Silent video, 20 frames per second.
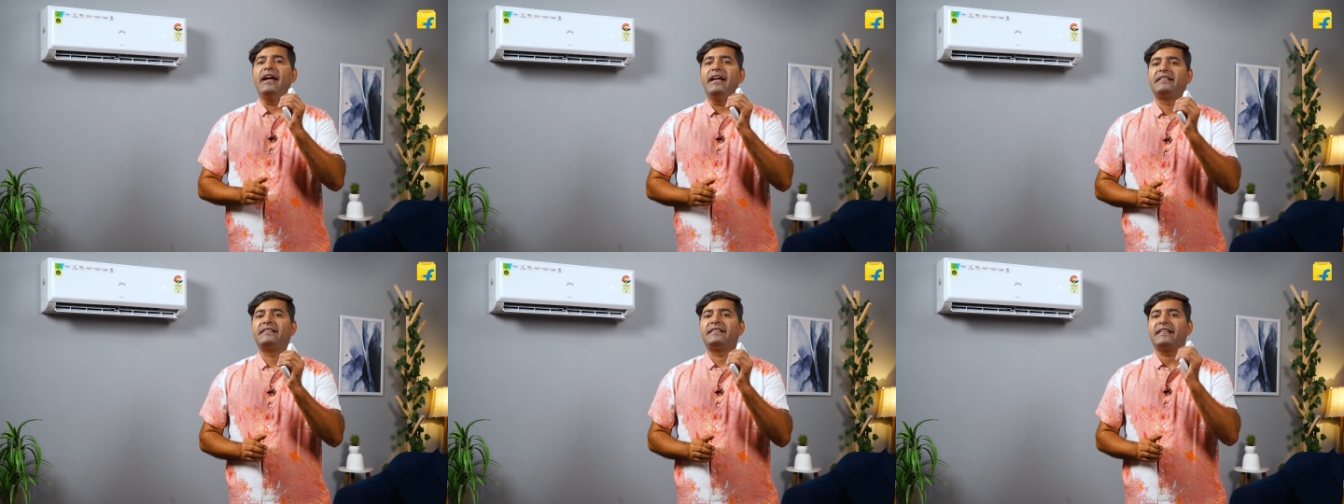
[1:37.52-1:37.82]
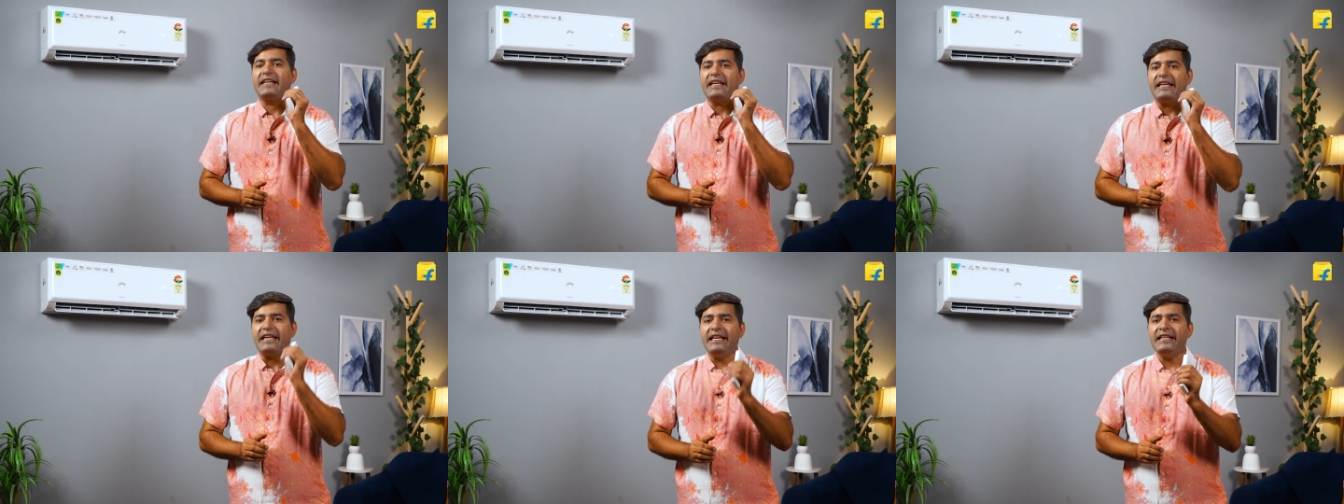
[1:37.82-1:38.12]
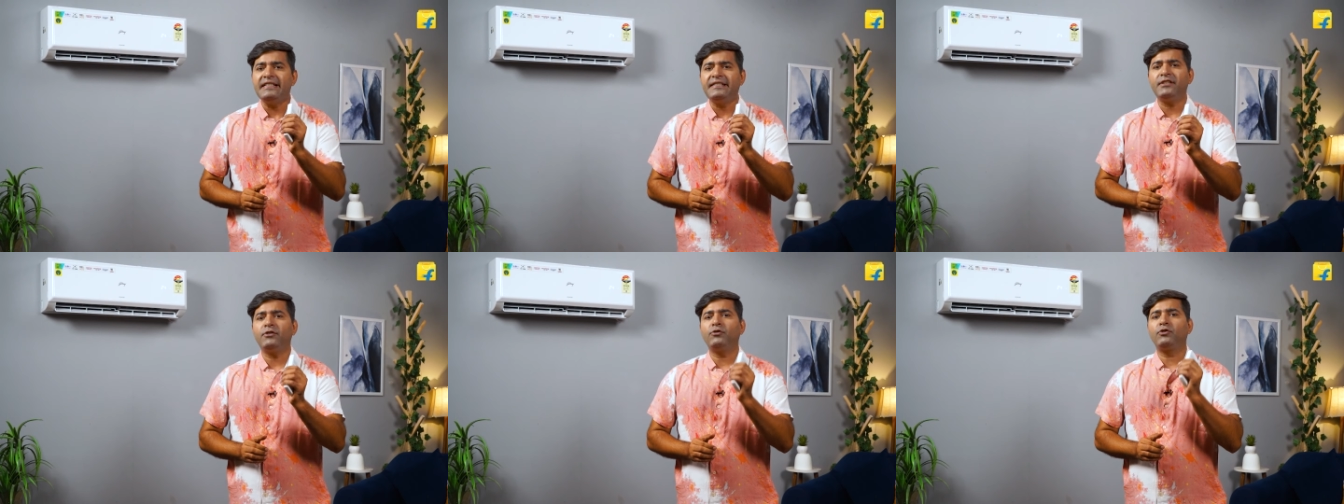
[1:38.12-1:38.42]
it's
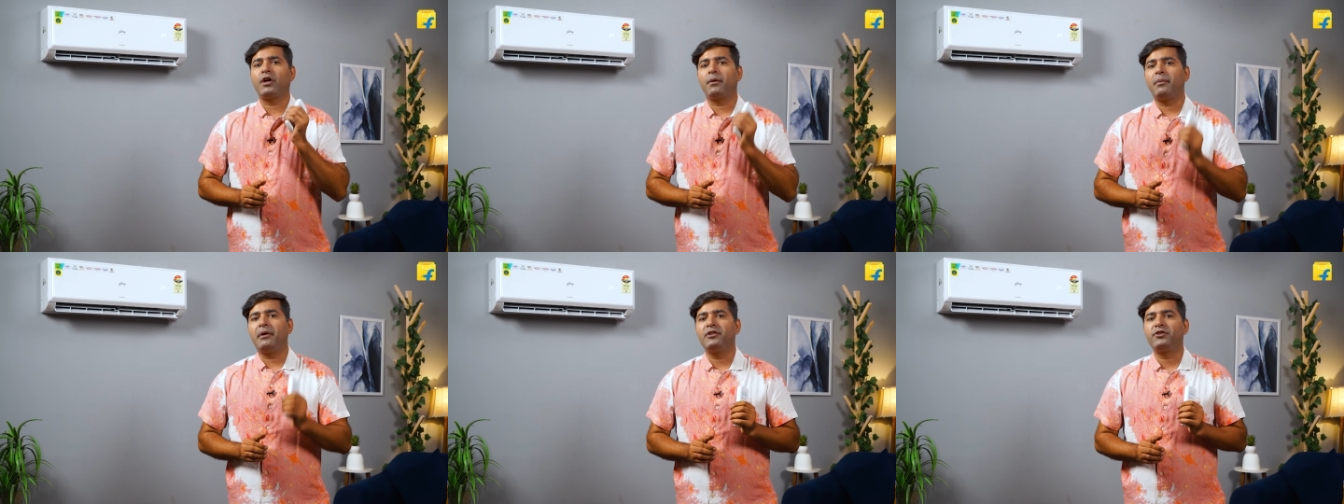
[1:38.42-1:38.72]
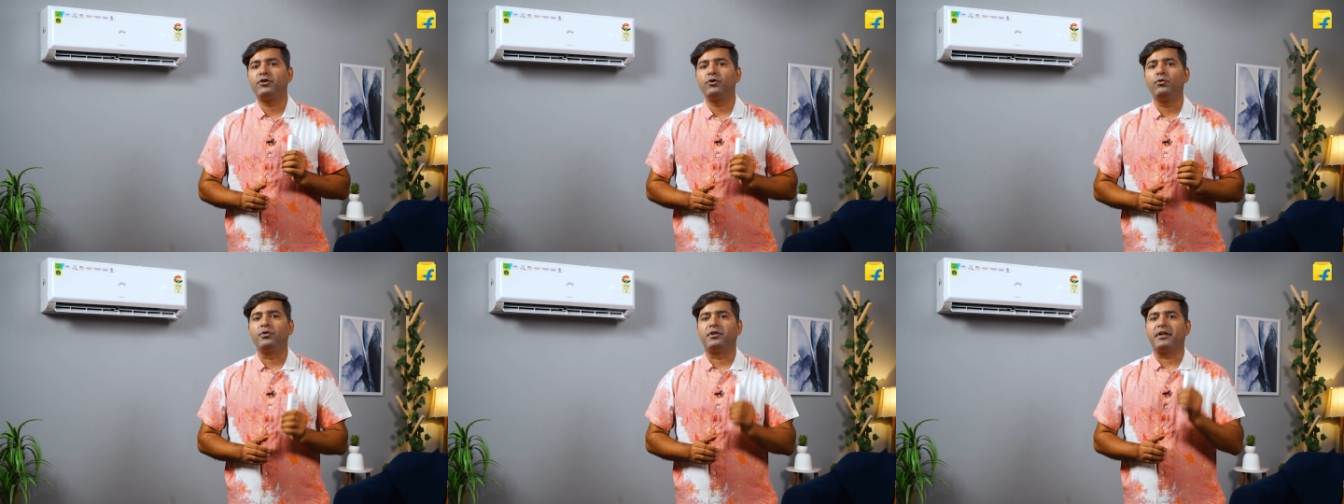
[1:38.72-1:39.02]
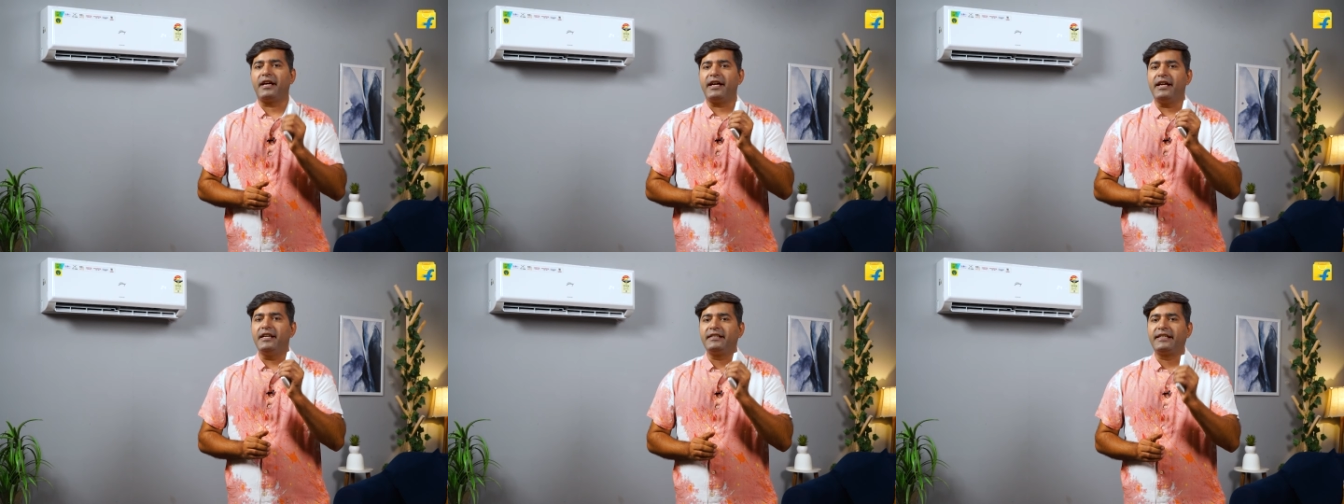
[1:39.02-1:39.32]
easy to
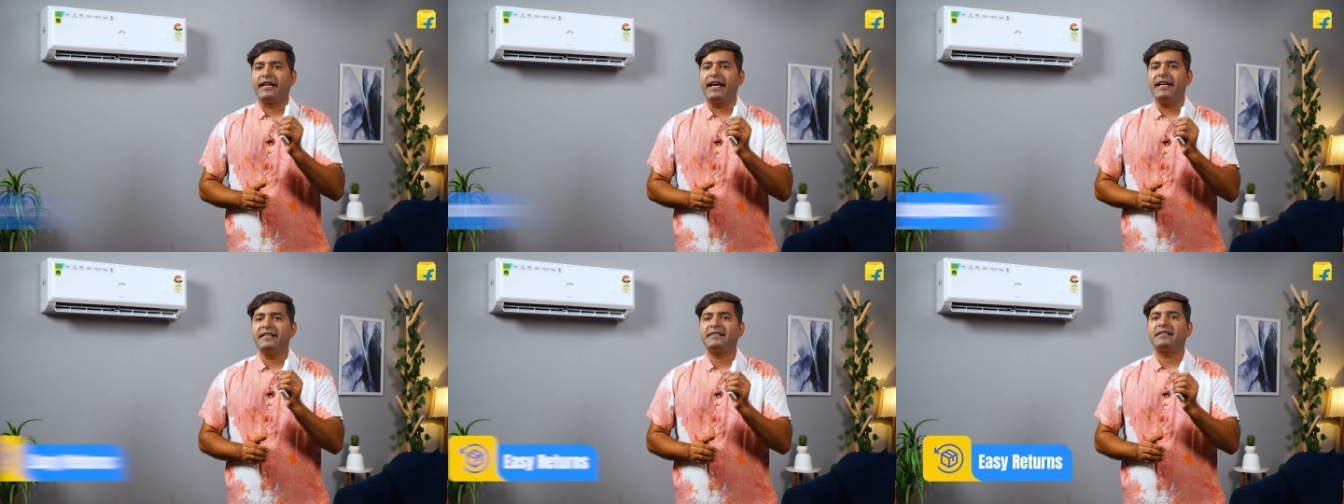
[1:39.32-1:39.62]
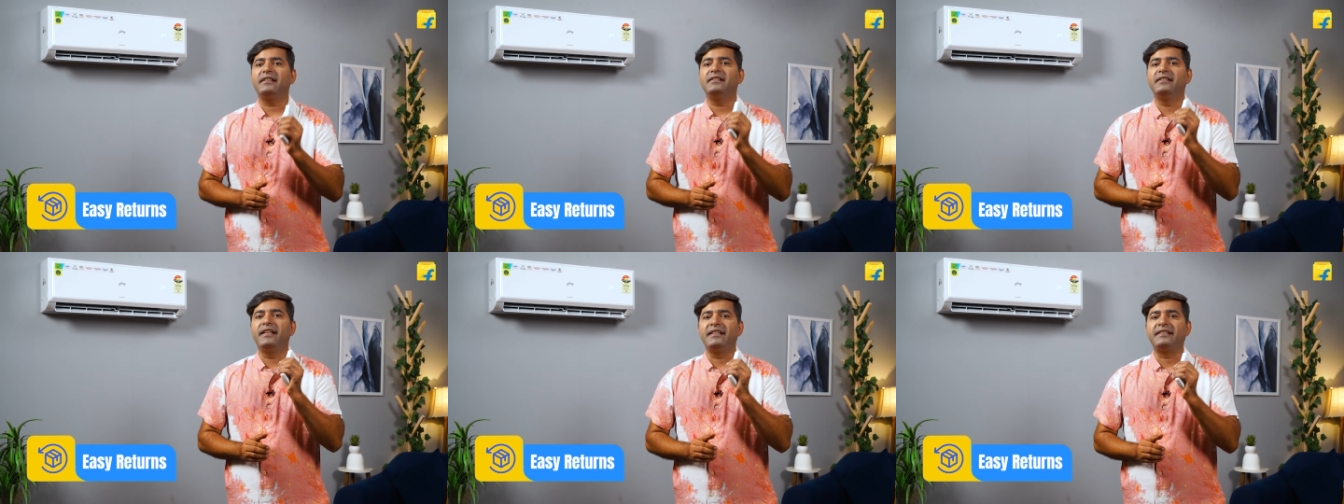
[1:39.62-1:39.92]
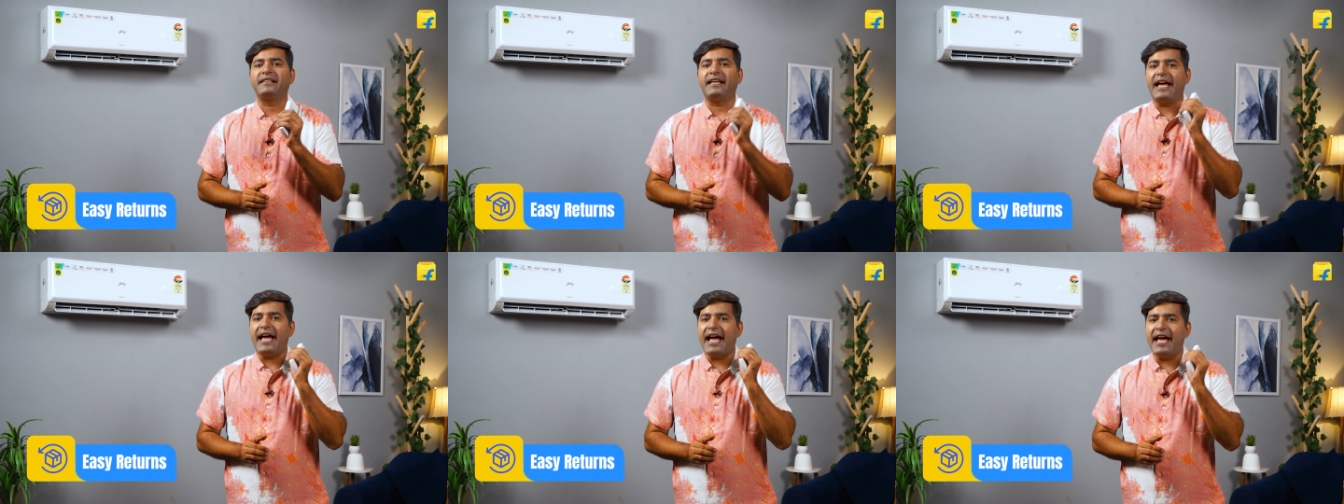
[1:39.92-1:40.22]
troubleshoot in case
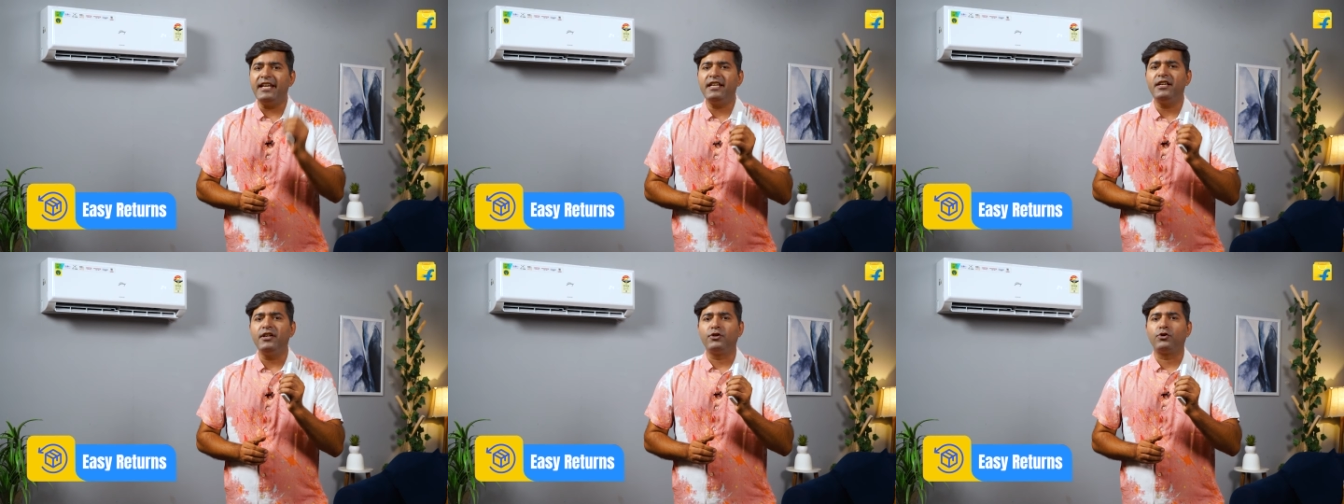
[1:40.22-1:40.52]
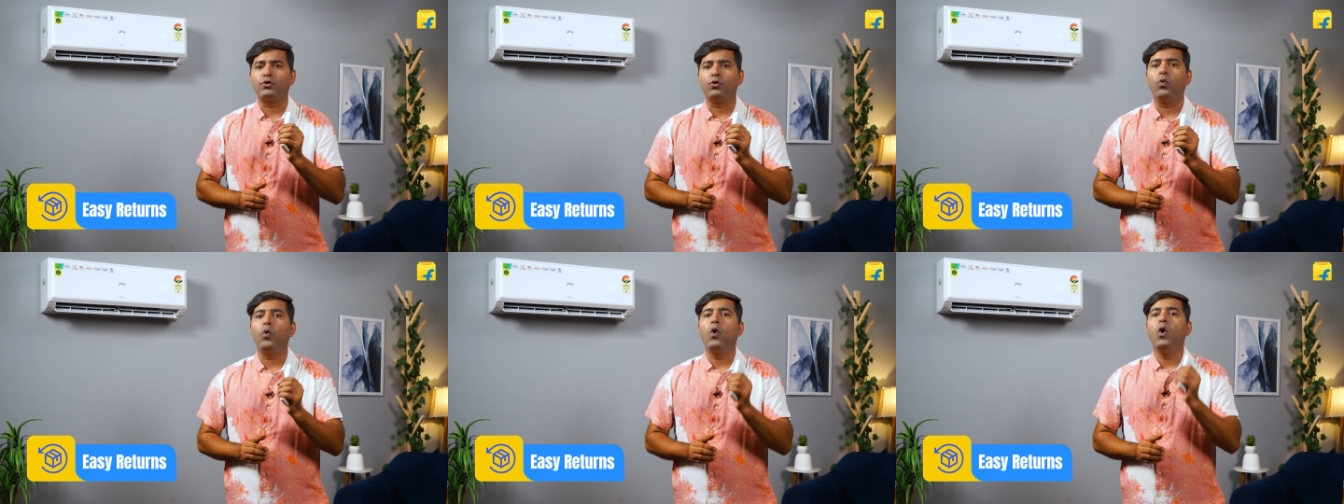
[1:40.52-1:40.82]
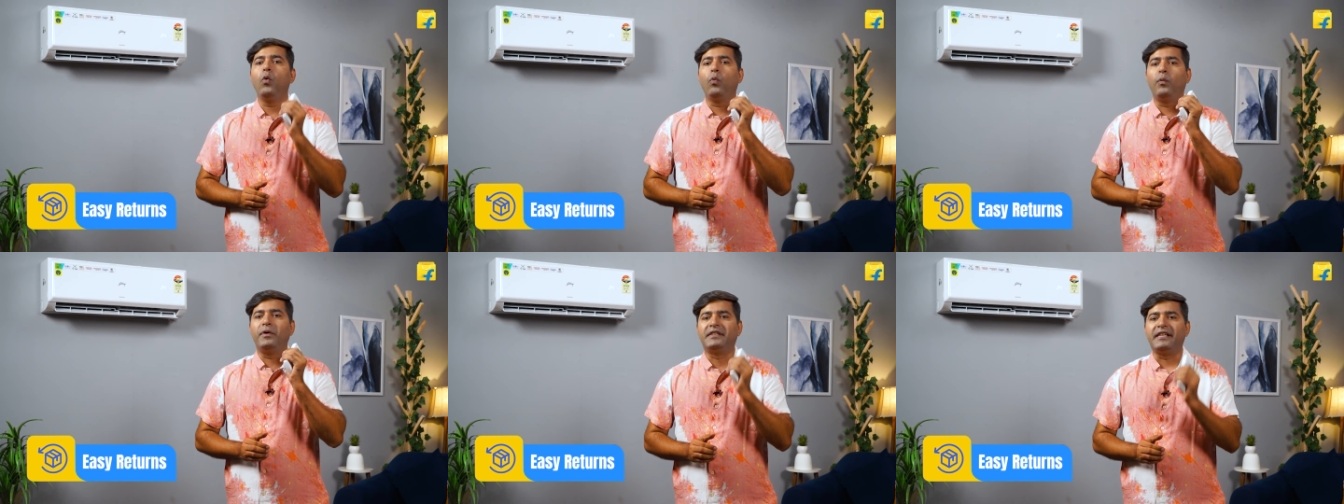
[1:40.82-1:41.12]
there's any issue
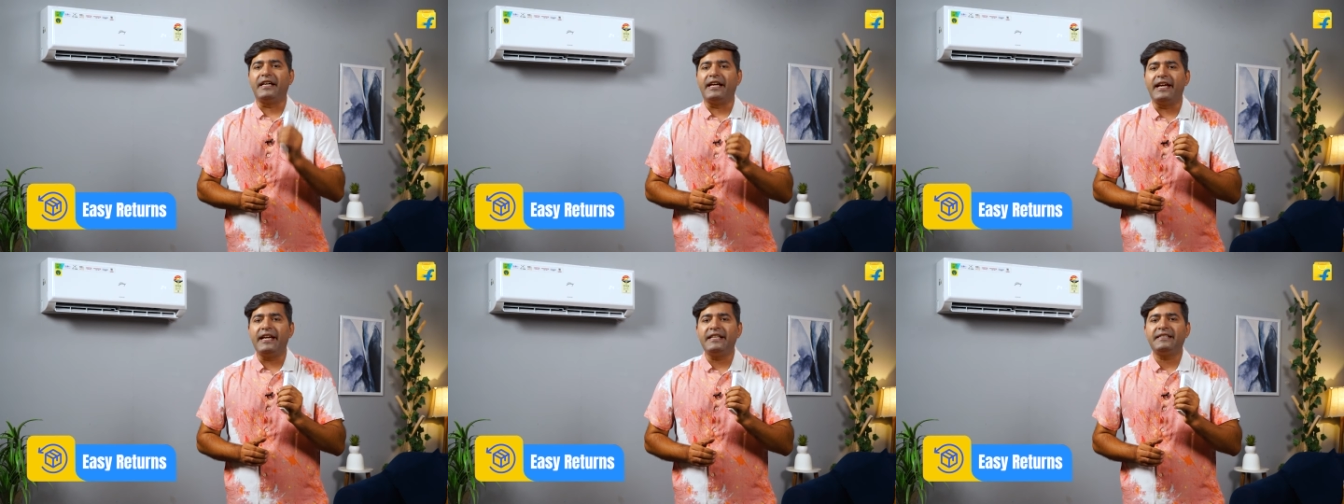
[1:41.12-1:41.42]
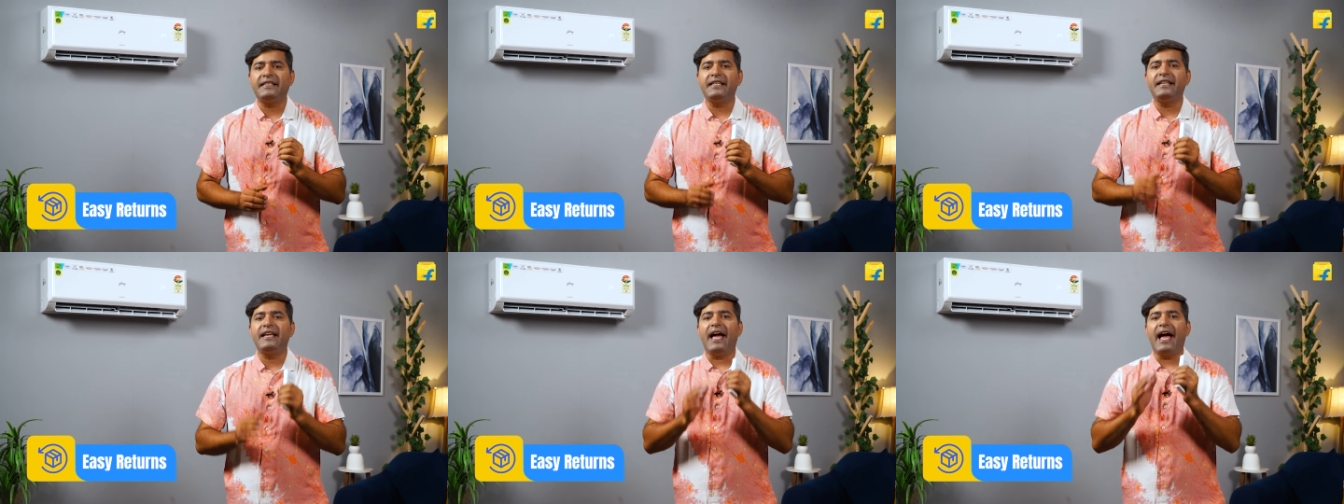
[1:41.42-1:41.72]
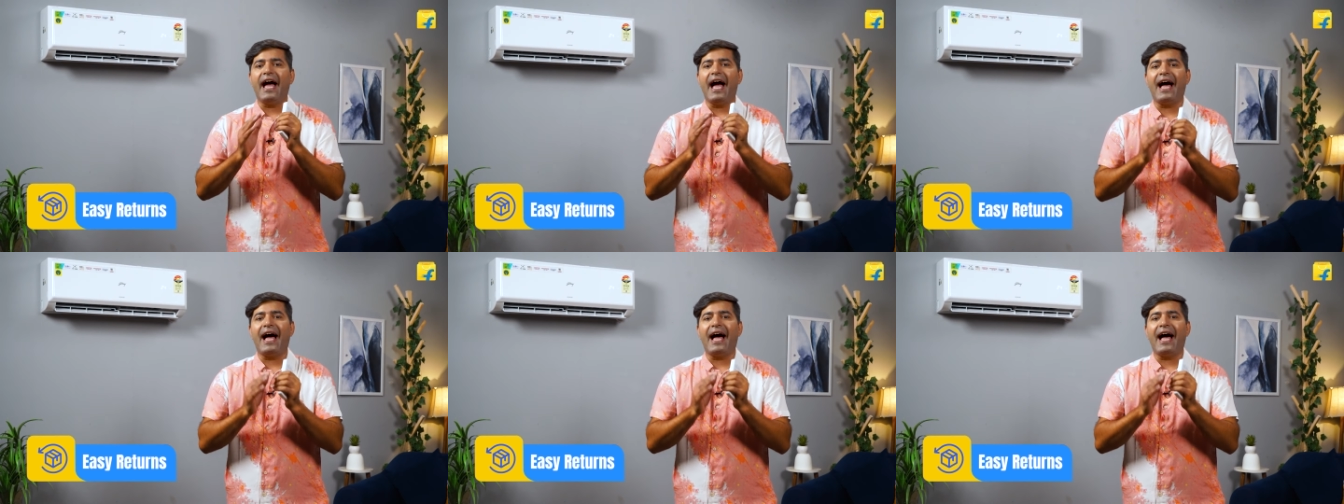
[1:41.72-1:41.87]
with the AC,